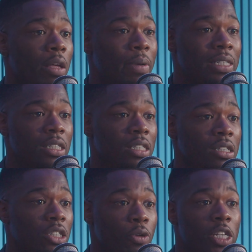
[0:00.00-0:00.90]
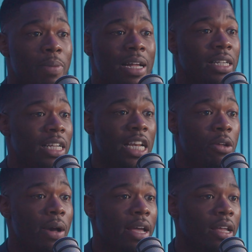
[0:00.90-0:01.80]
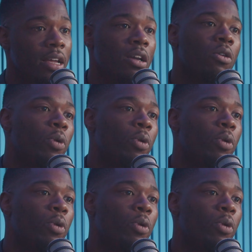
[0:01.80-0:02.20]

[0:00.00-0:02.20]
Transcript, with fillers: their businesses to expand it in any way, yeah.